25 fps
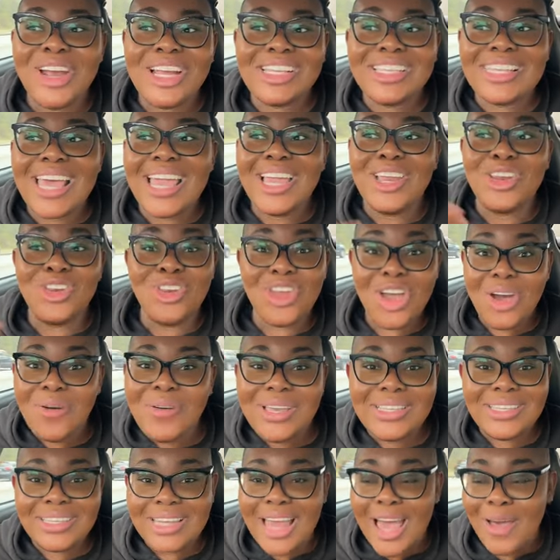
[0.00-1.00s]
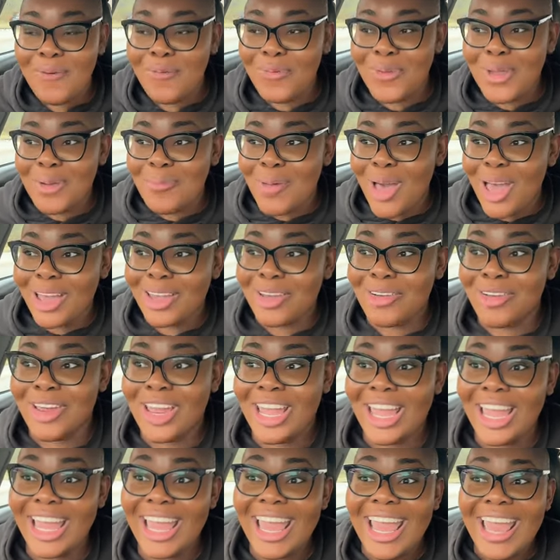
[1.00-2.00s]
Whereas, like, no, it's not fear
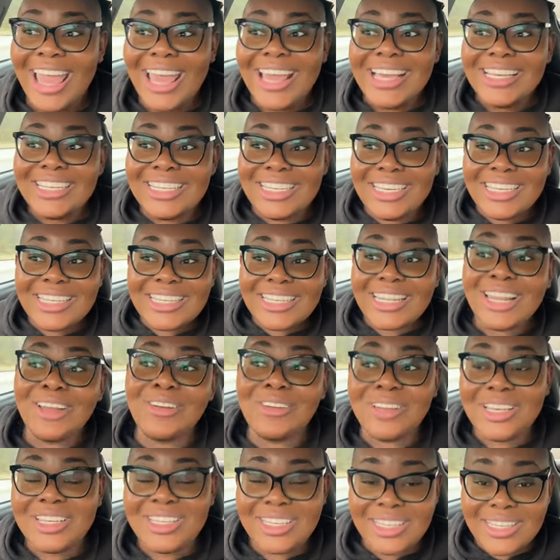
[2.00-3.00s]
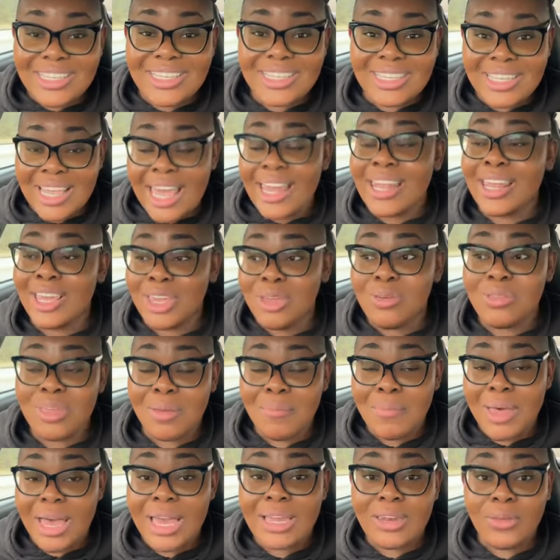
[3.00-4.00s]
mongering. She's literally just telling you
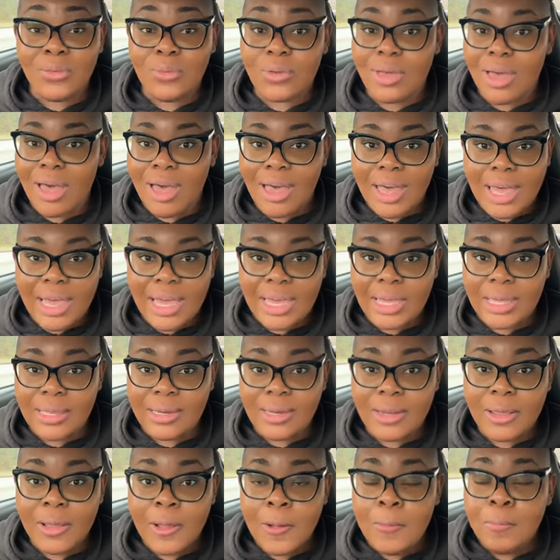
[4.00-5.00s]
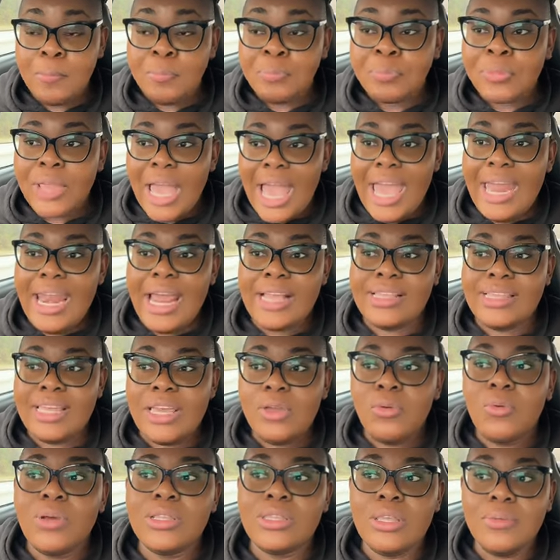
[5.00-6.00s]
the mind of God. And I
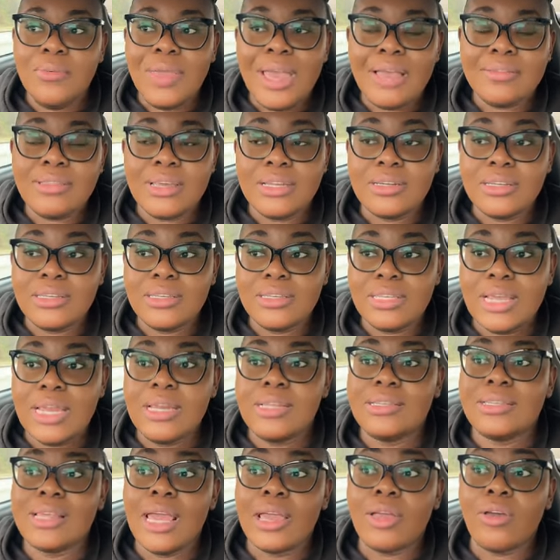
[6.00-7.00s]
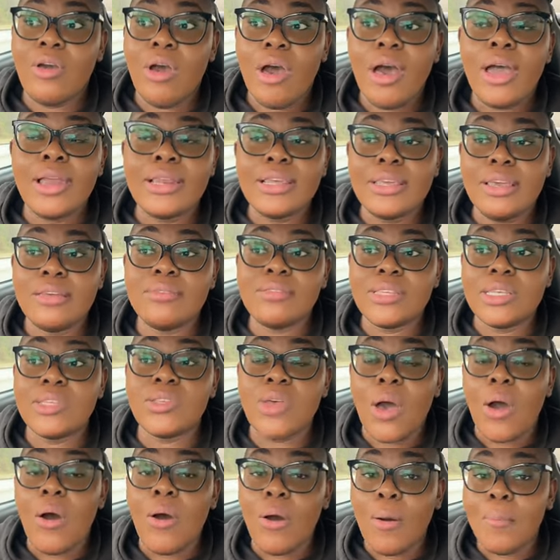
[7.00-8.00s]
think one thing we have to understand is that God gives
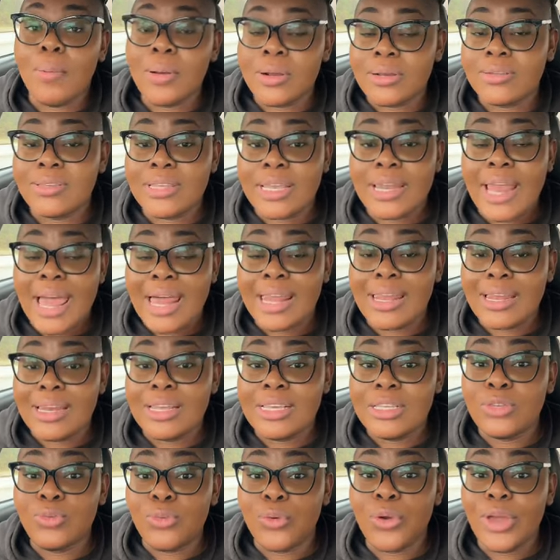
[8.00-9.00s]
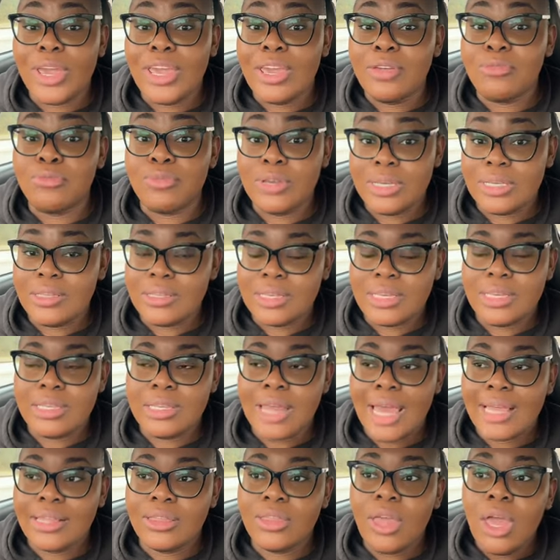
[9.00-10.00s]
us all personalities for a
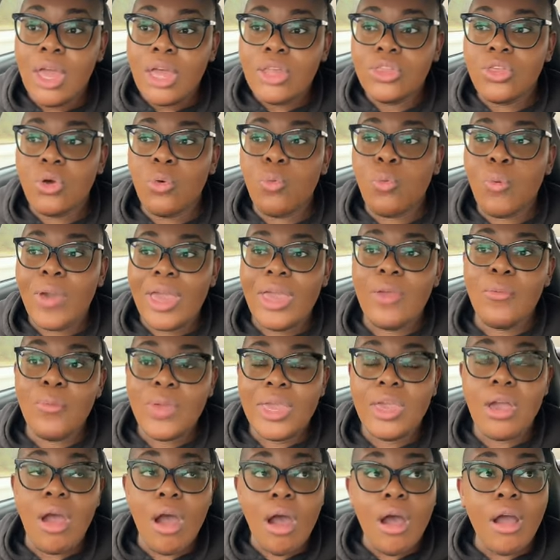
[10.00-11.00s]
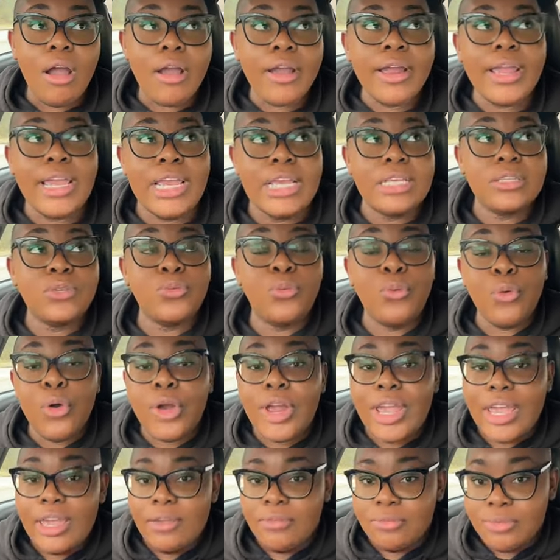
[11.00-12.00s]
reason. Like, the way we are is
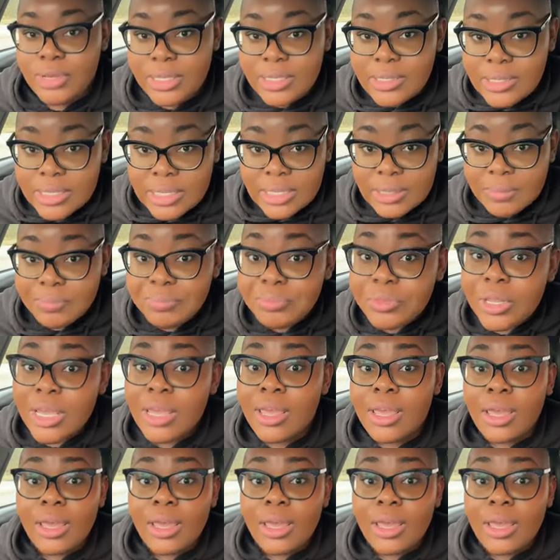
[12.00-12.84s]
for a reason.